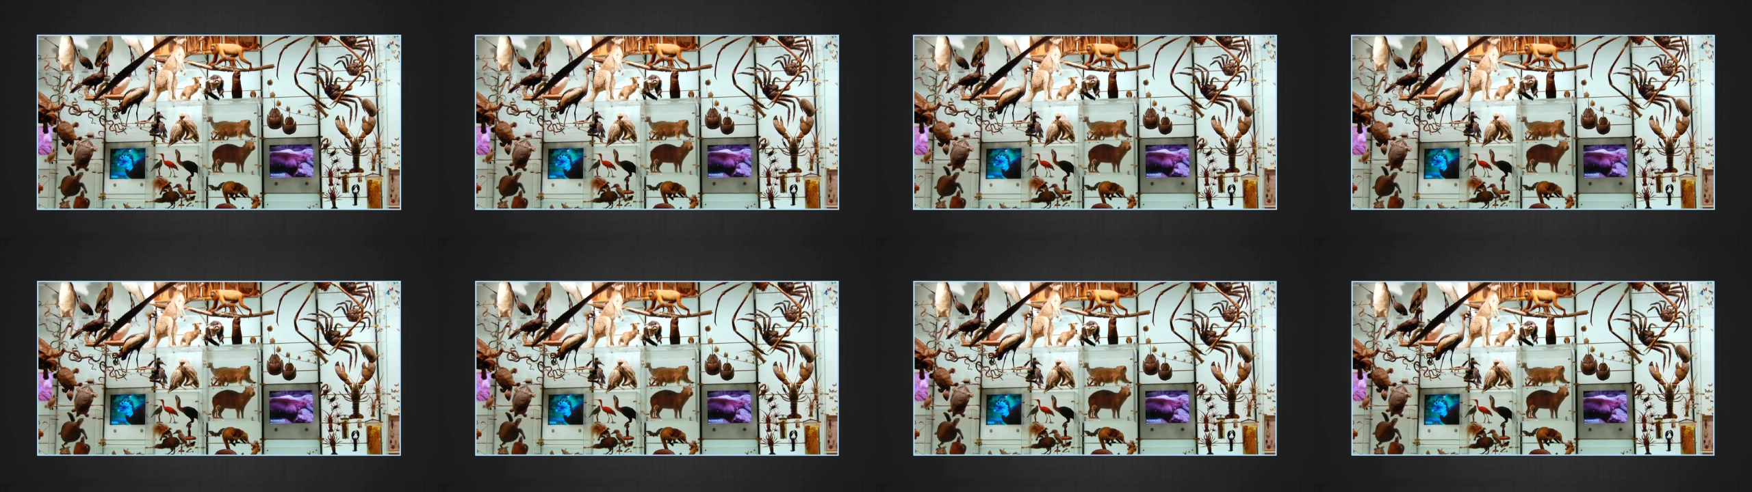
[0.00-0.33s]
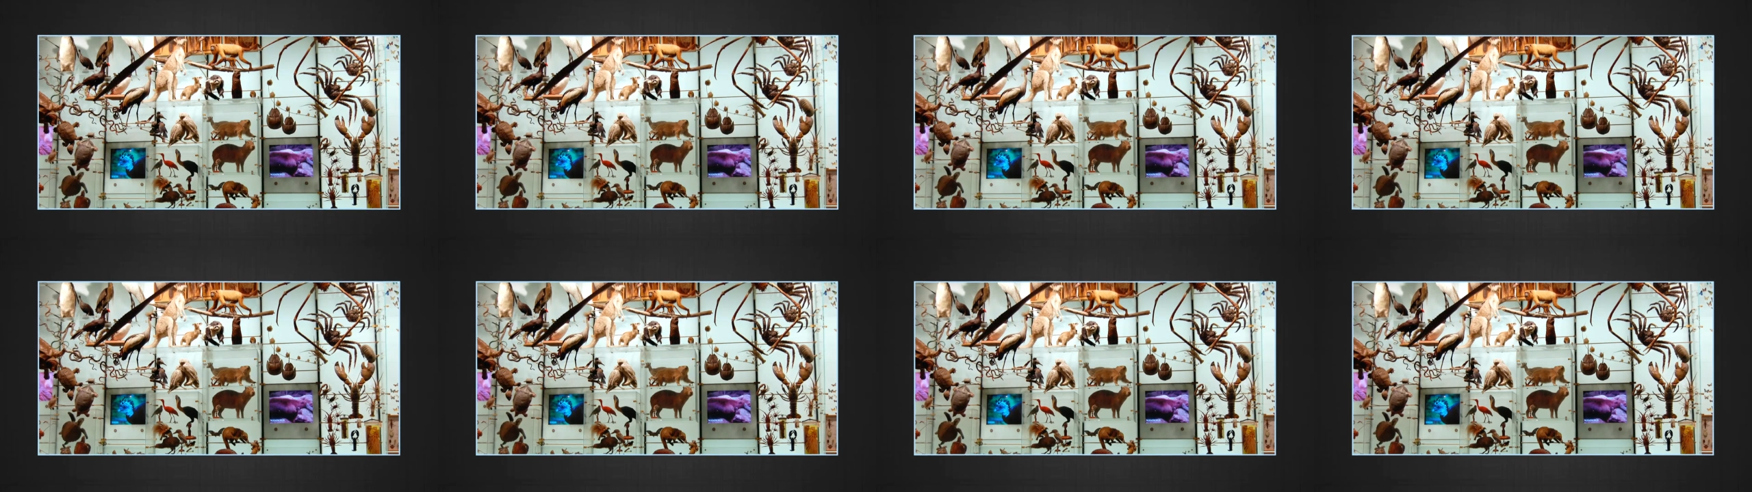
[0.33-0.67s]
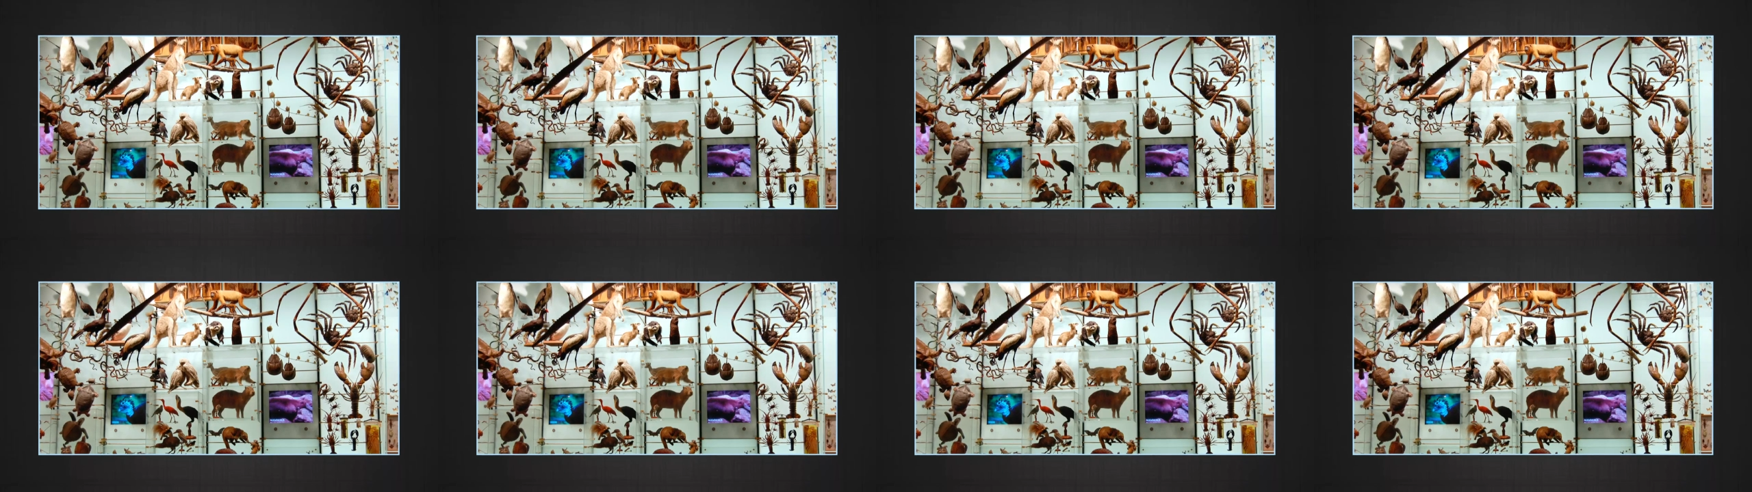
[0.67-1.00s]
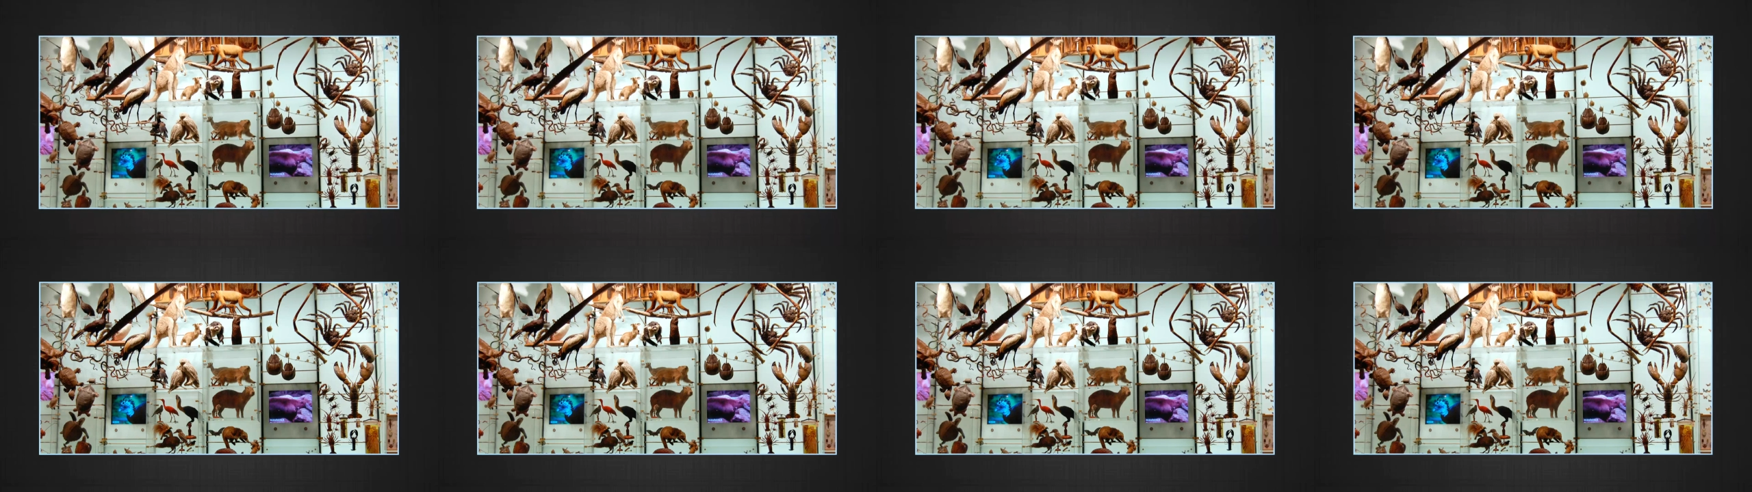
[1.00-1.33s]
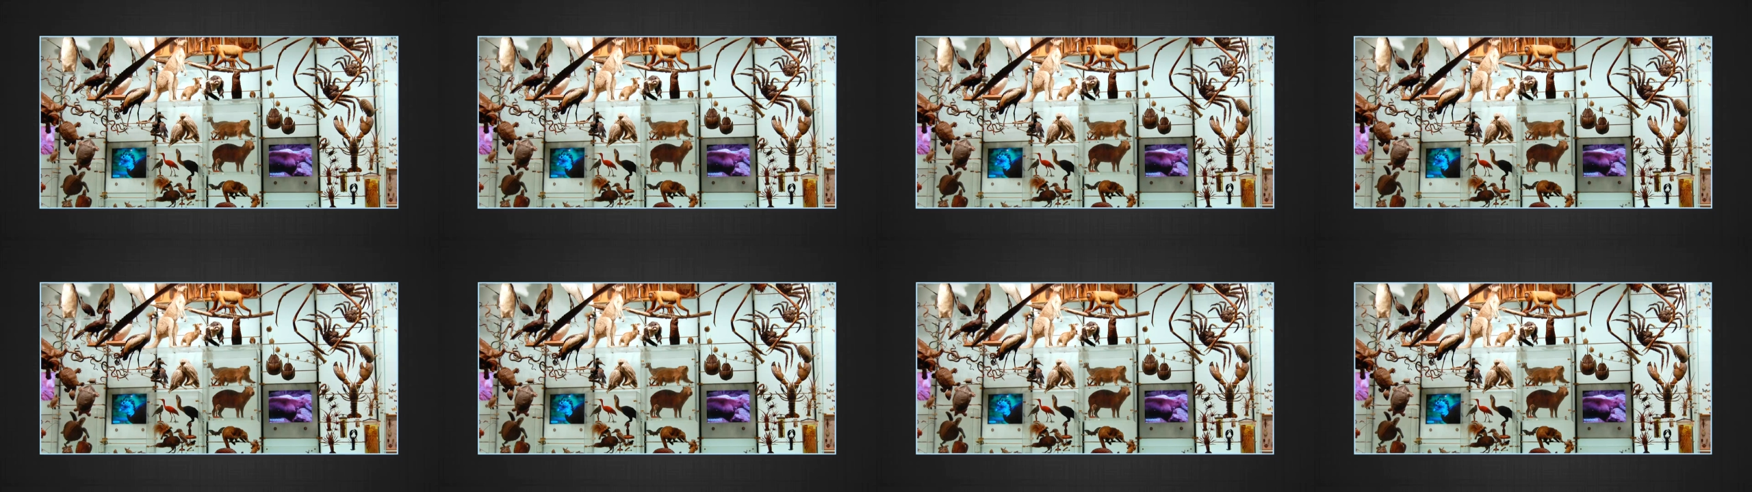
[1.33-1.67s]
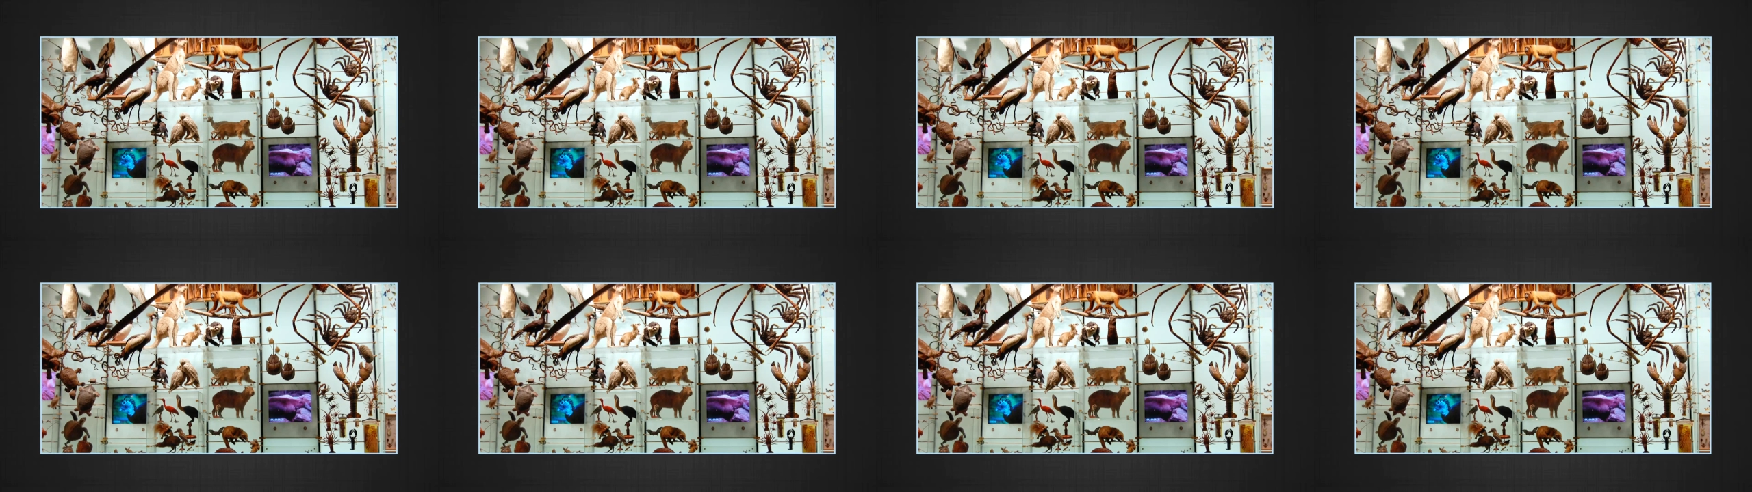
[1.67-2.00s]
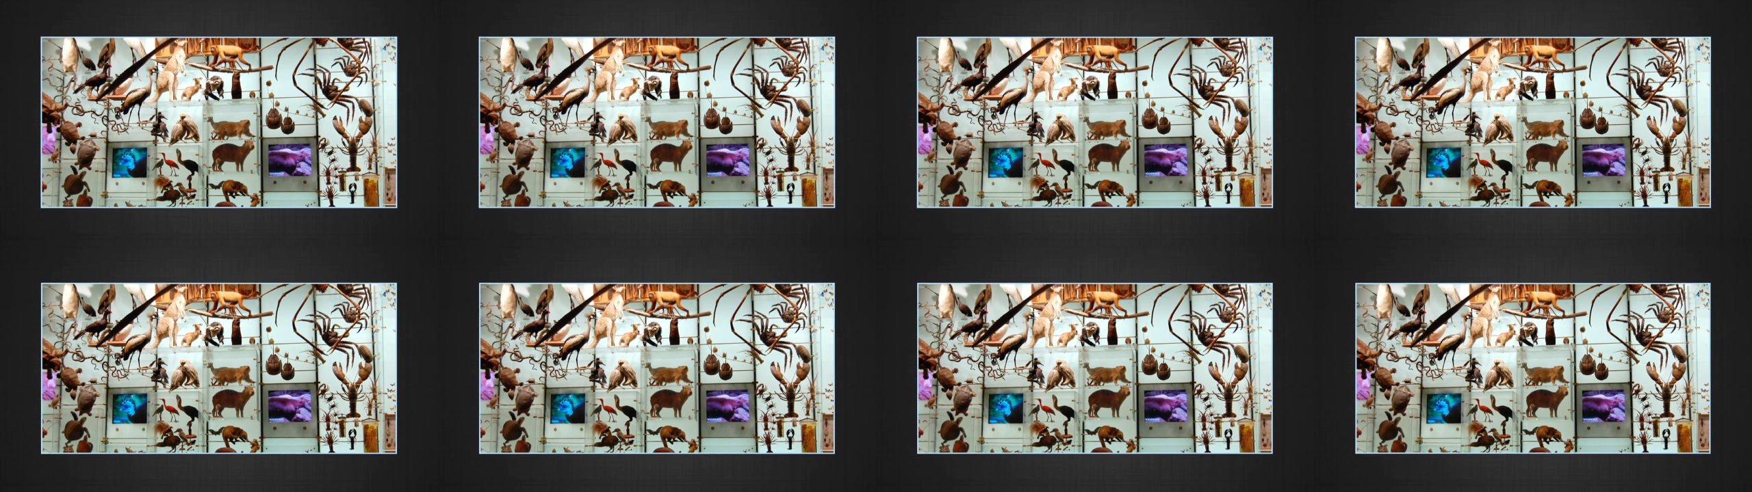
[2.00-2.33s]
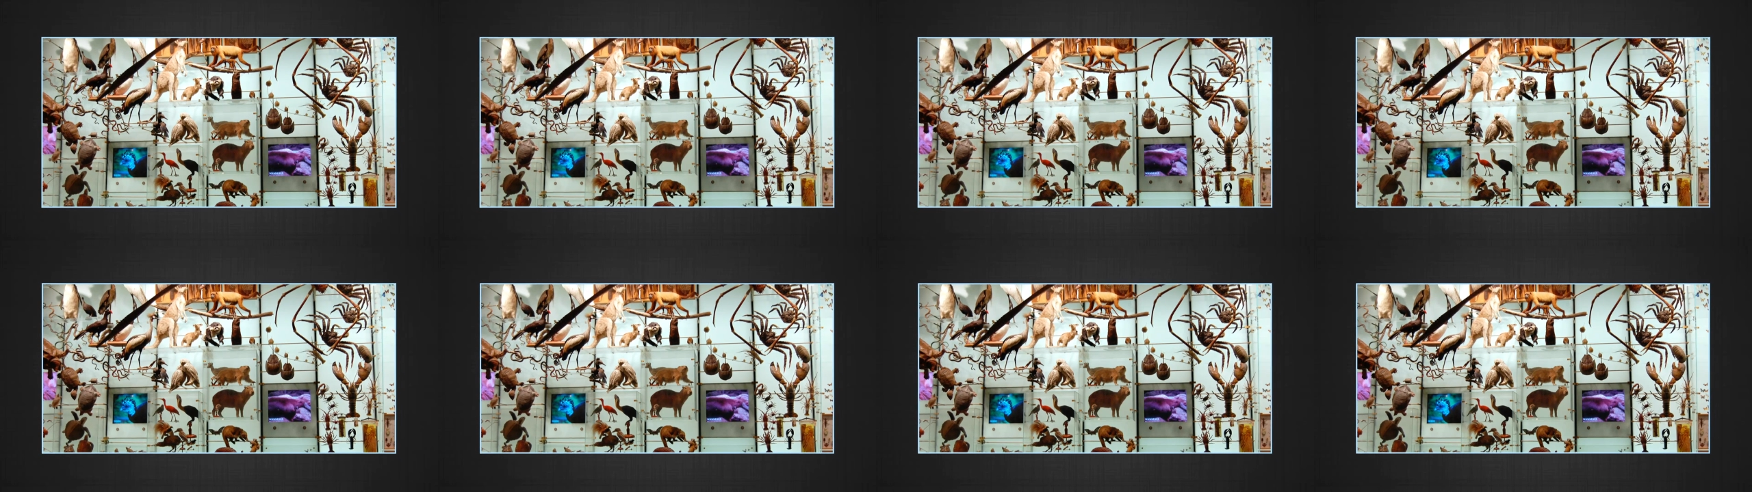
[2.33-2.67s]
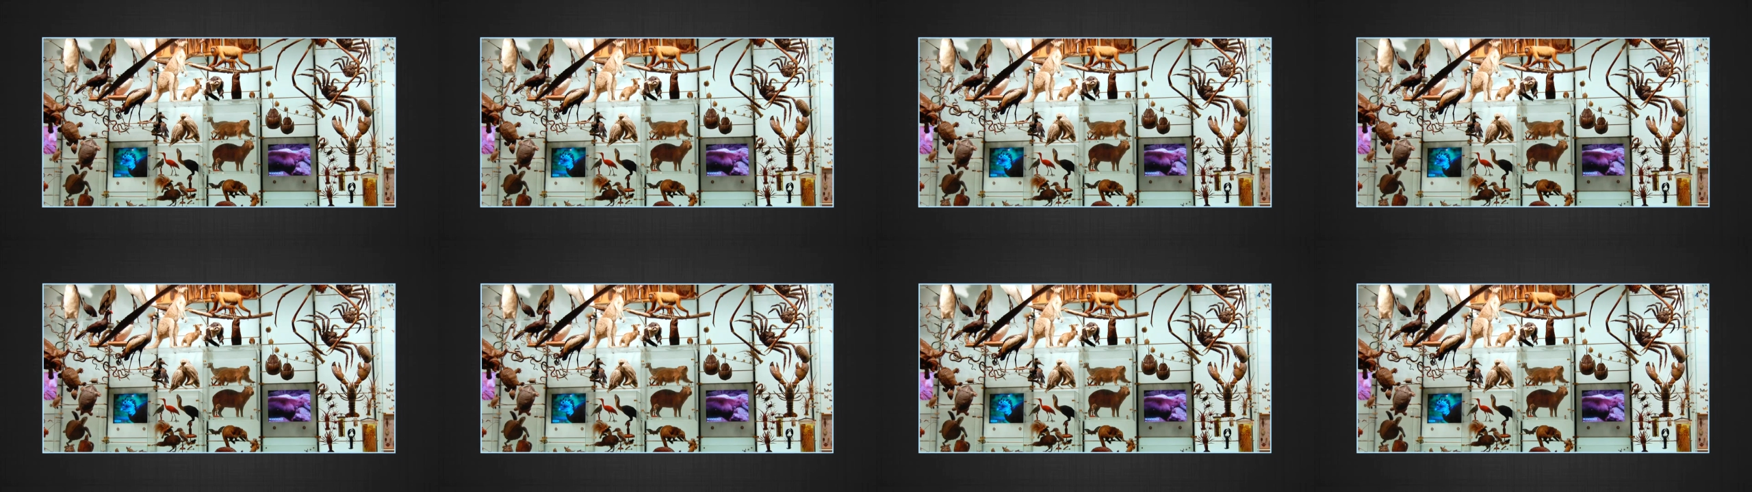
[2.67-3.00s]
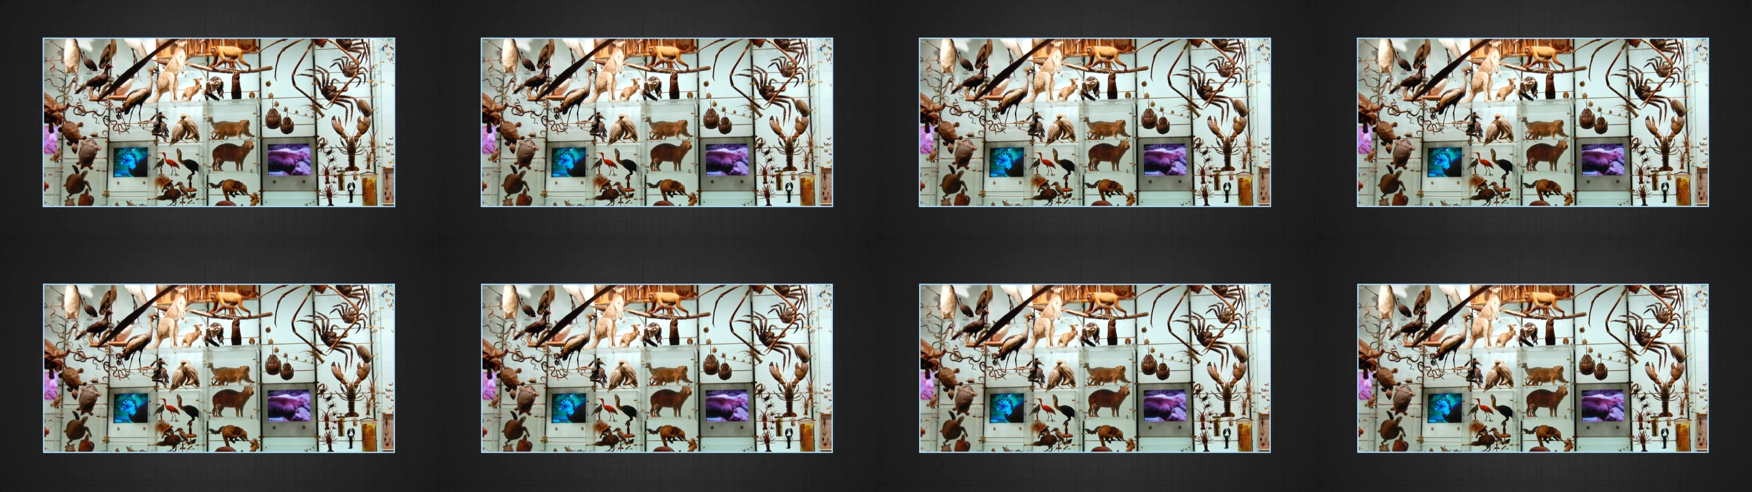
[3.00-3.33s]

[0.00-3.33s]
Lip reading: [unreadable: no face in view]